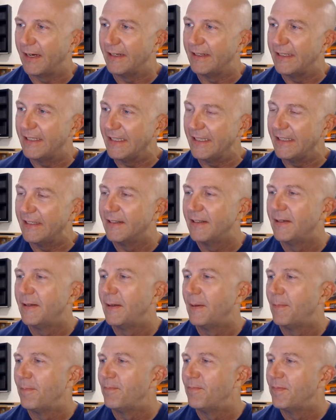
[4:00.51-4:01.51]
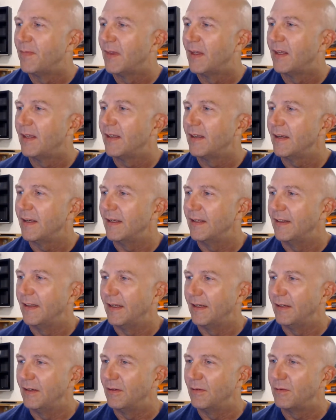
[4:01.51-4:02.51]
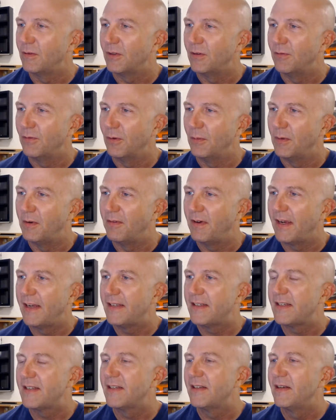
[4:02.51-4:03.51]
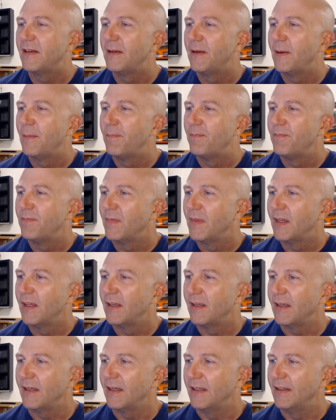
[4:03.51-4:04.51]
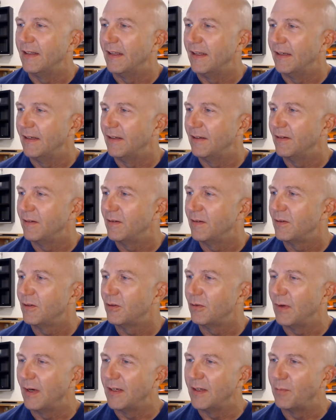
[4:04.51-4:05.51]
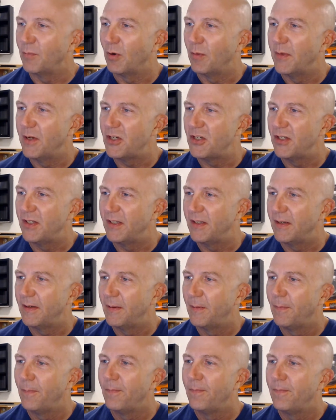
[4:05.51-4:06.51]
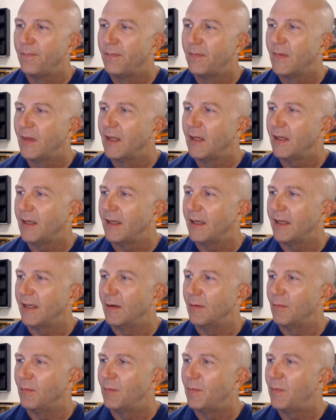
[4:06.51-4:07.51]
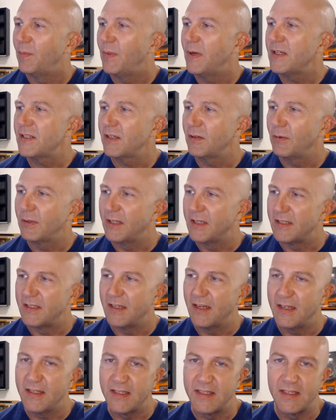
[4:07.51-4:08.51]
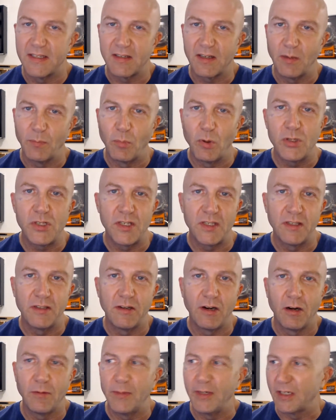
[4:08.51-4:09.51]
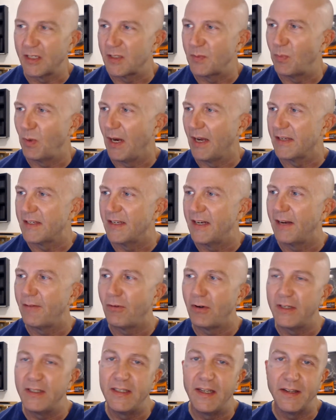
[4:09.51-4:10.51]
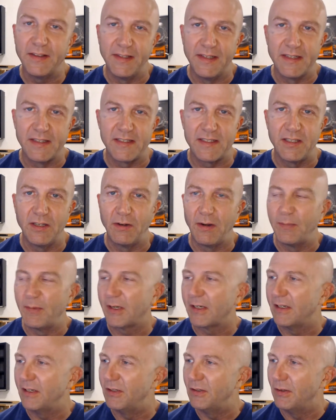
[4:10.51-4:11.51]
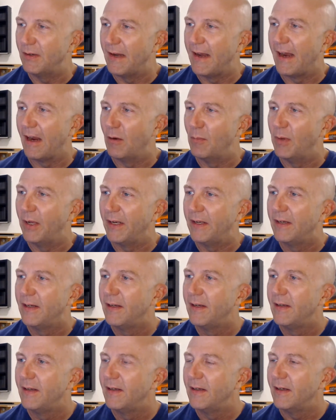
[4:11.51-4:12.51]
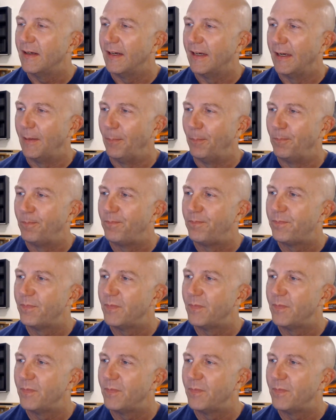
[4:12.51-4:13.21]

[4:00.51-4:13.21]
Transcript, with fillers: I D. And then confirm device, and then granted permission. And basically what this does is it's going to push it to Garmin Express. And I've already done this, so I'm not going to do it now, but um,